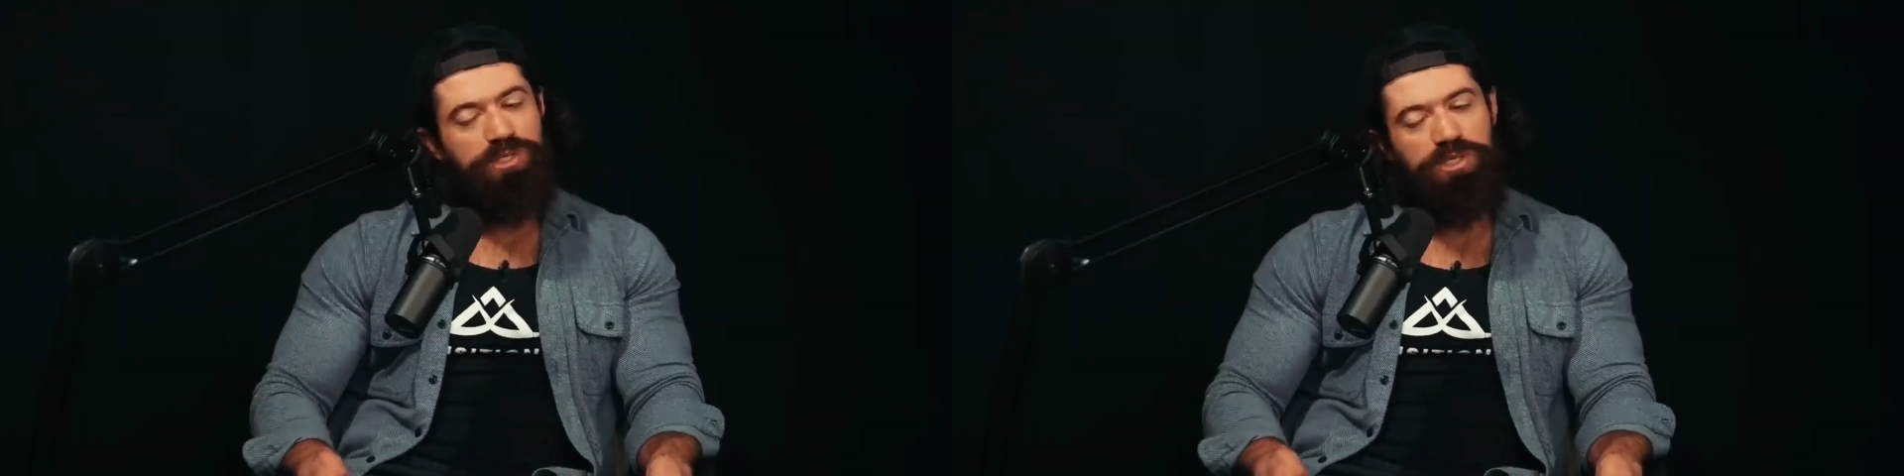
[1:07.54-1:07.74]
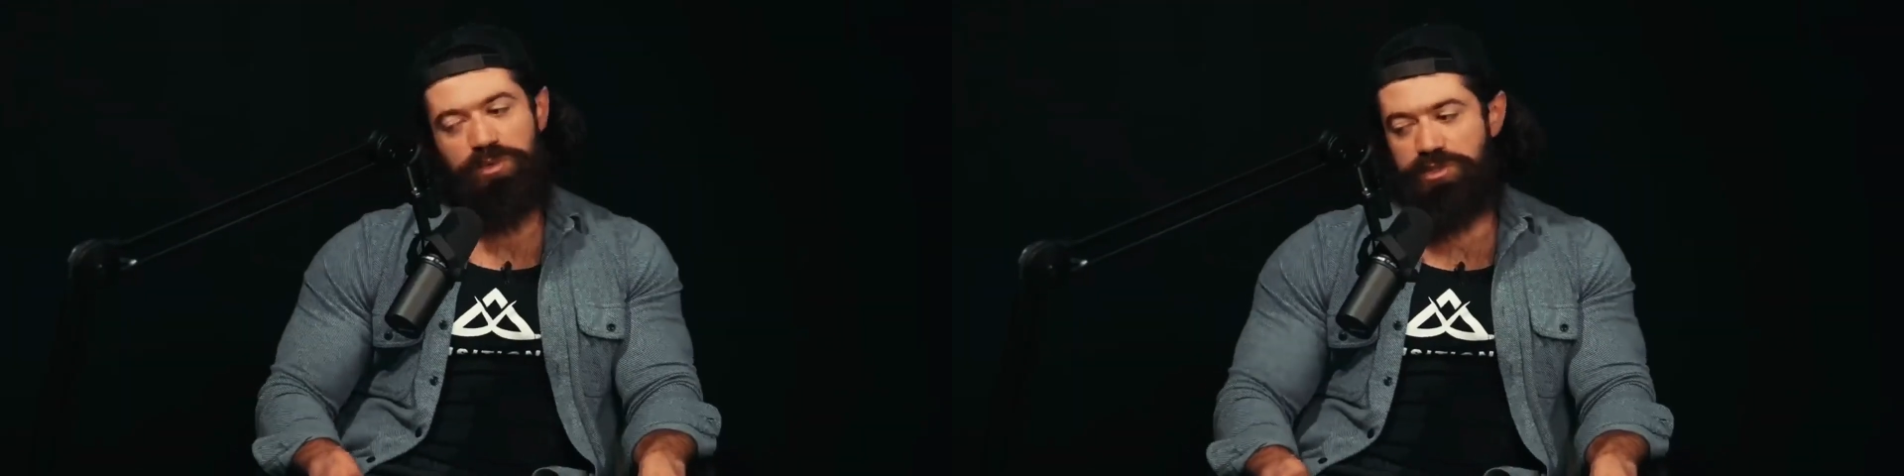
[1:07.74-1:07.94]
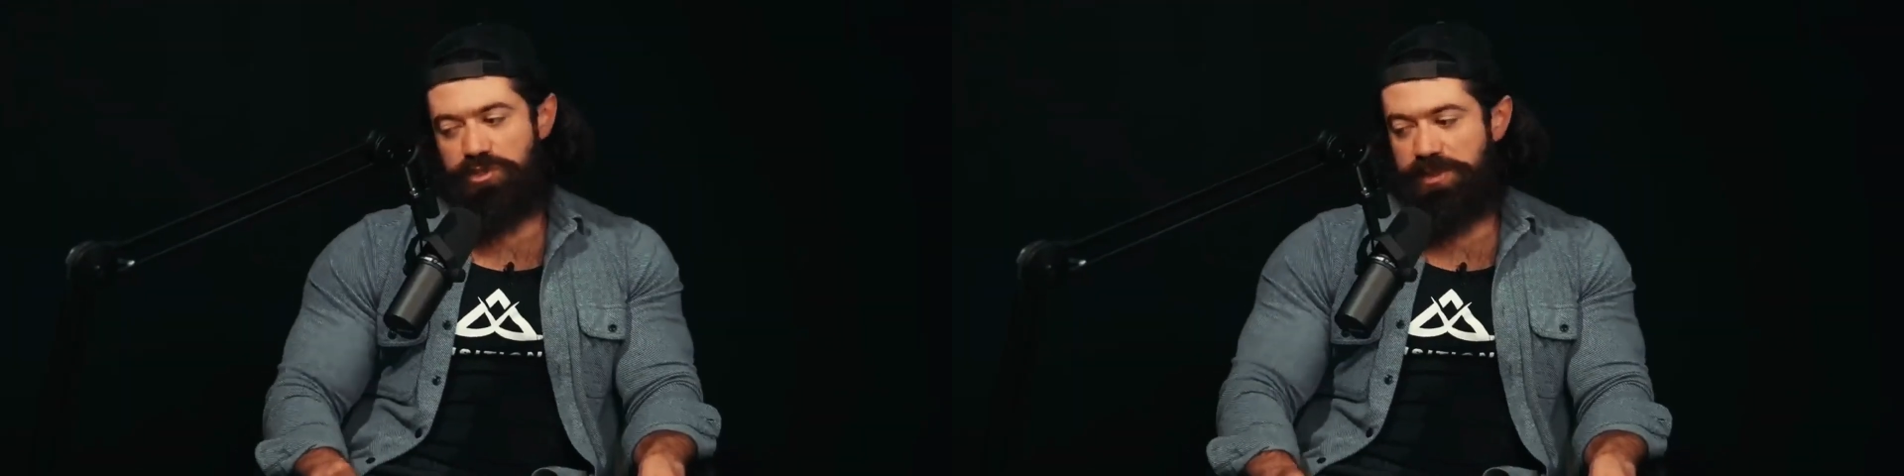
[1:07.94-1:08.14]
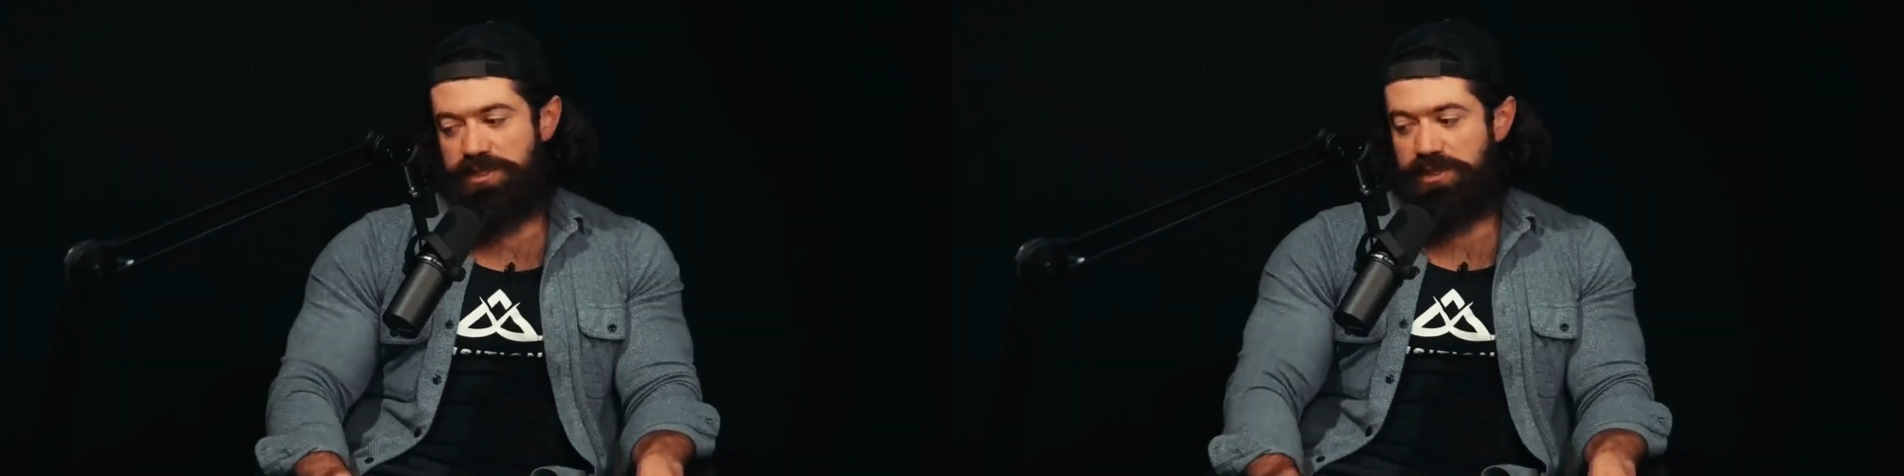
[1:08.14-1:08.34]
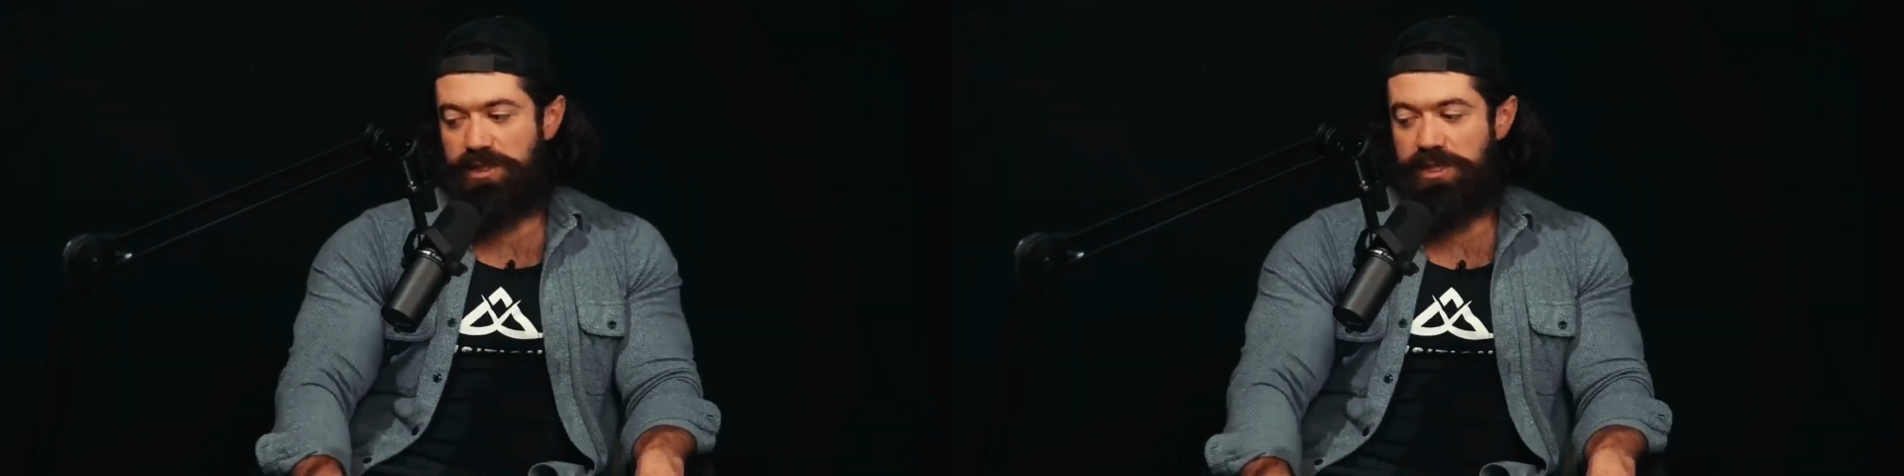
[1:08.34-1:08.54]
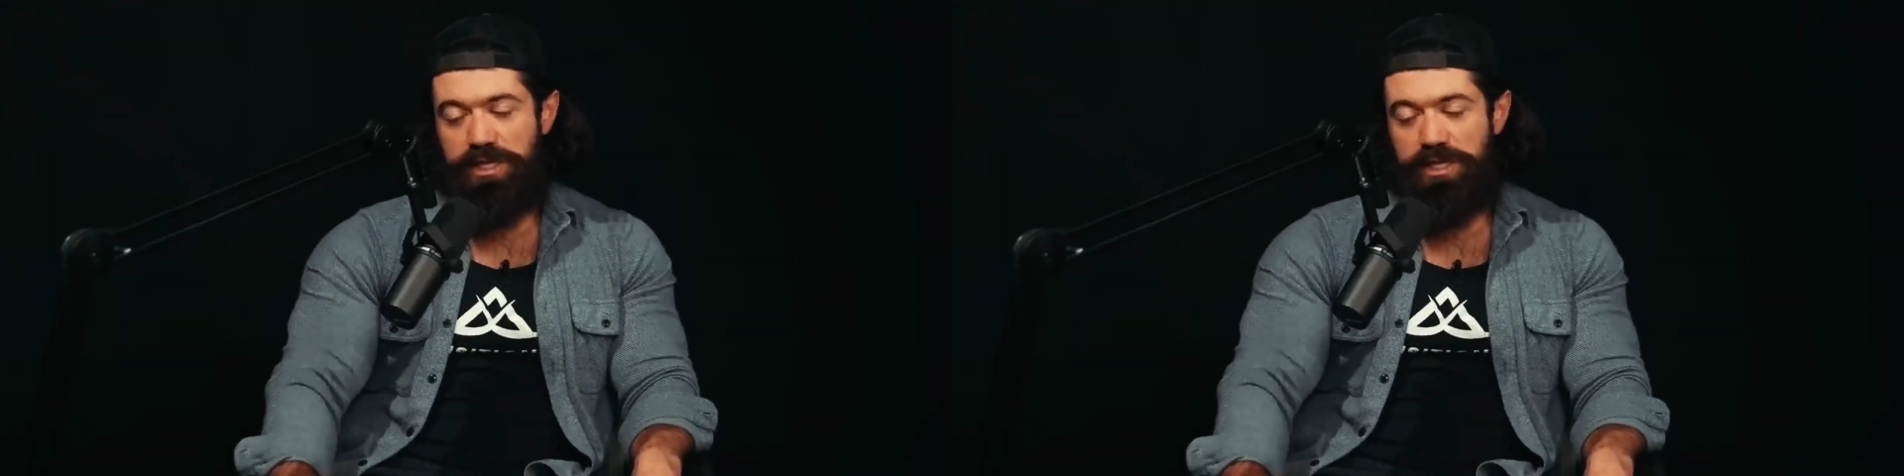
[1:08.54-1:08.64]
selling Gym Launch, there was basically a